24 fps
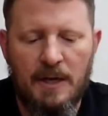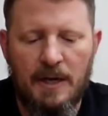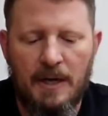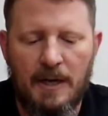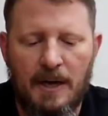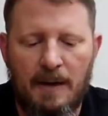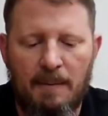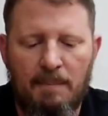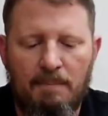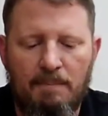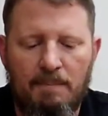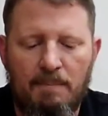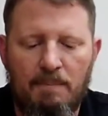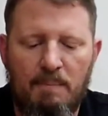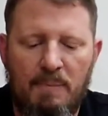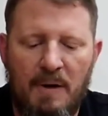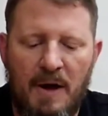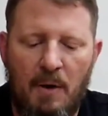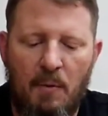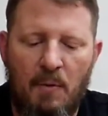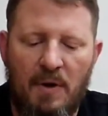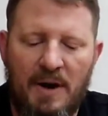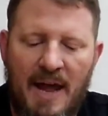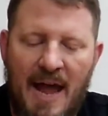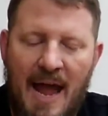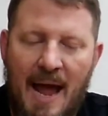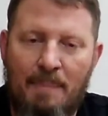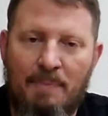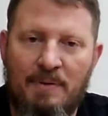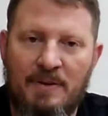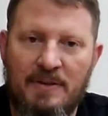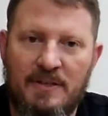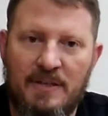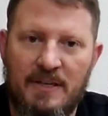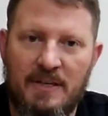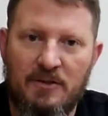But what
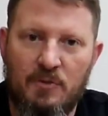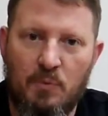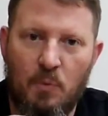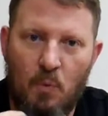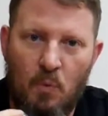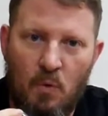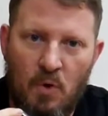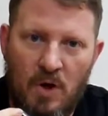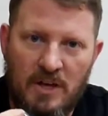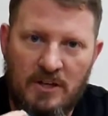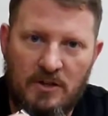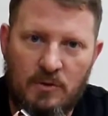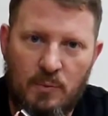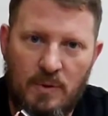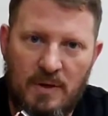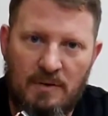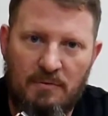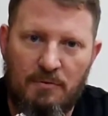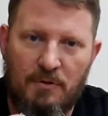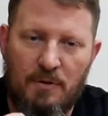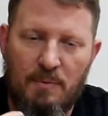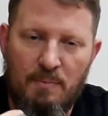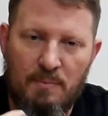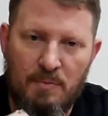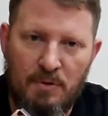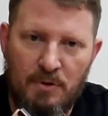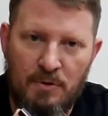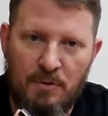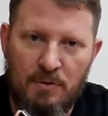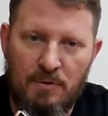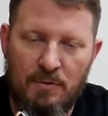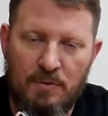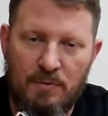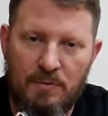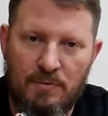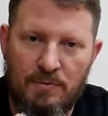happens is once we've
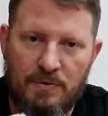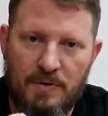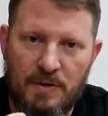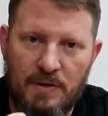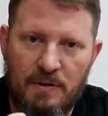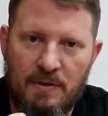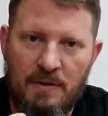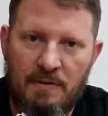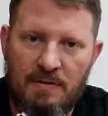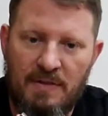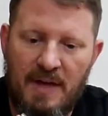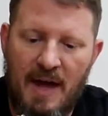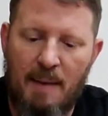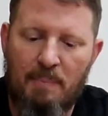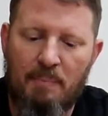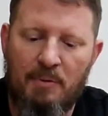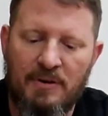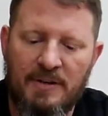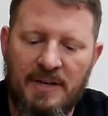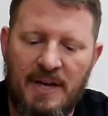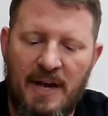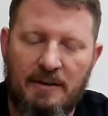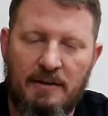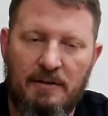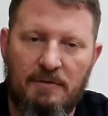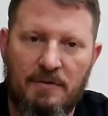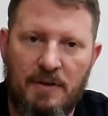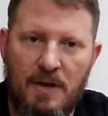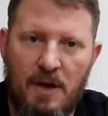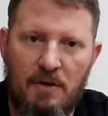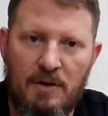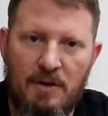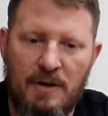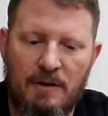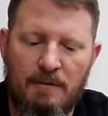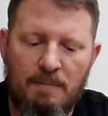removed that protective
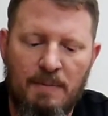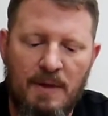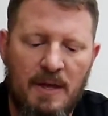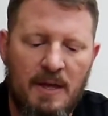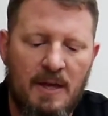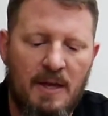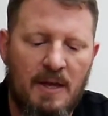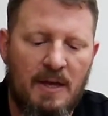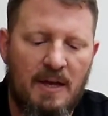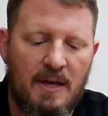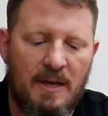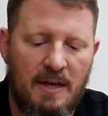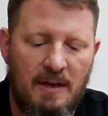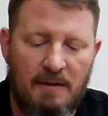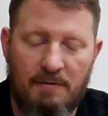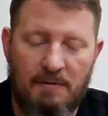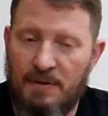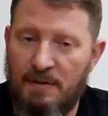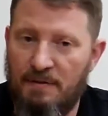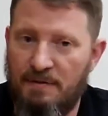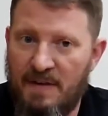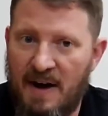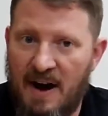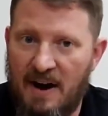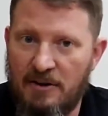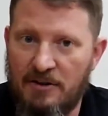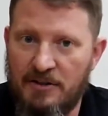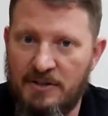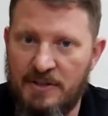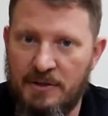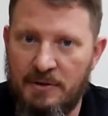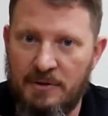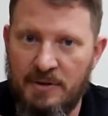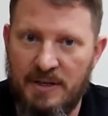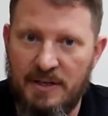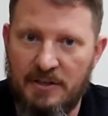coating, if the
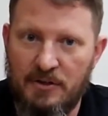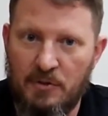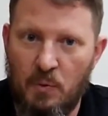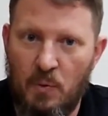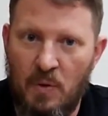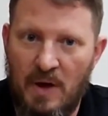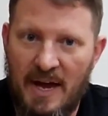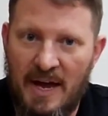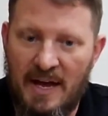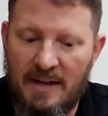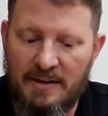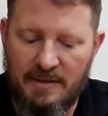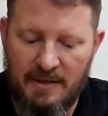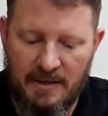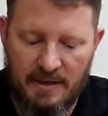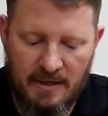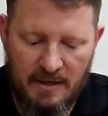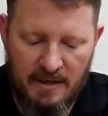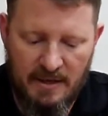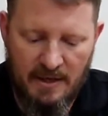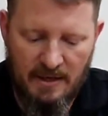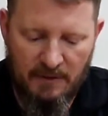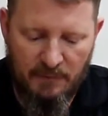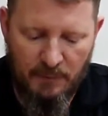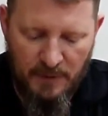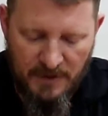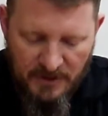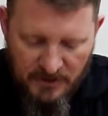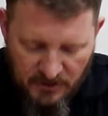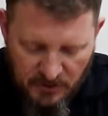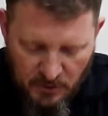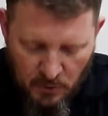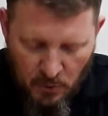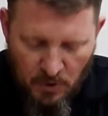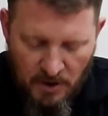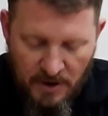Firesteel gets wet, if we
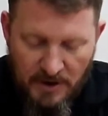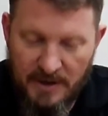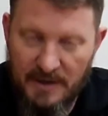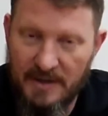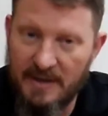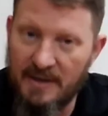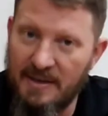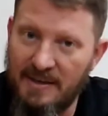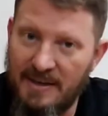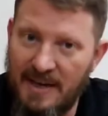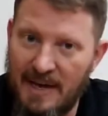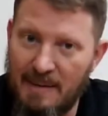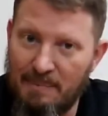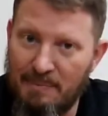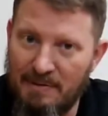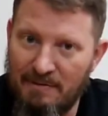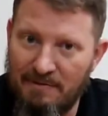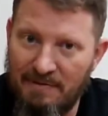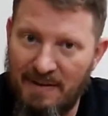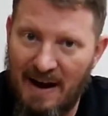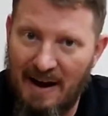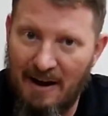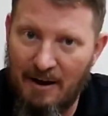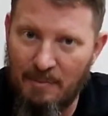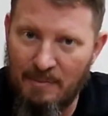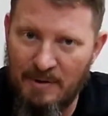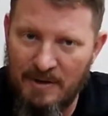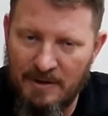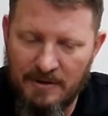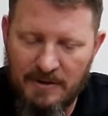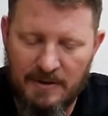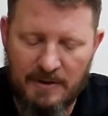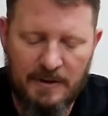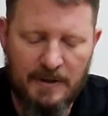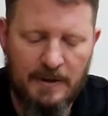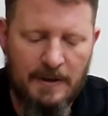store it in a damp
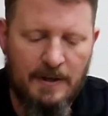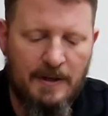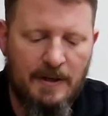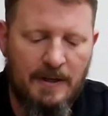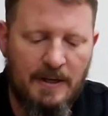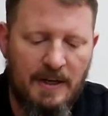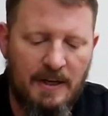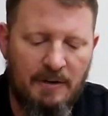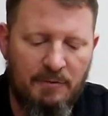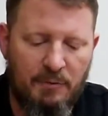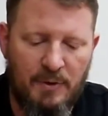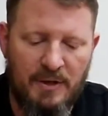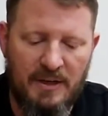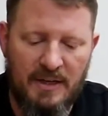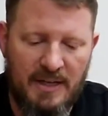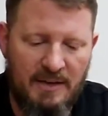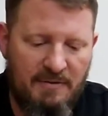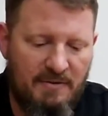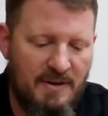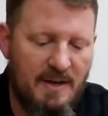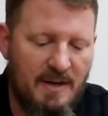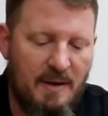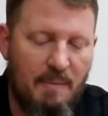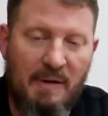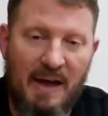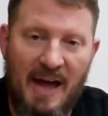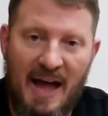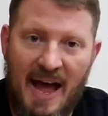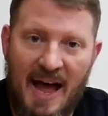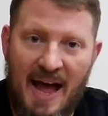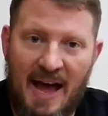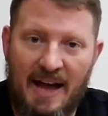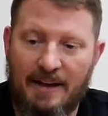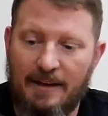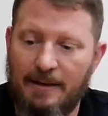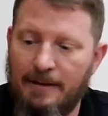environment, if we leave it in a
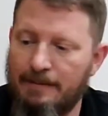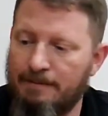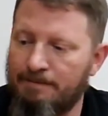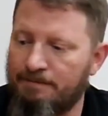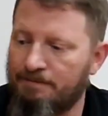pack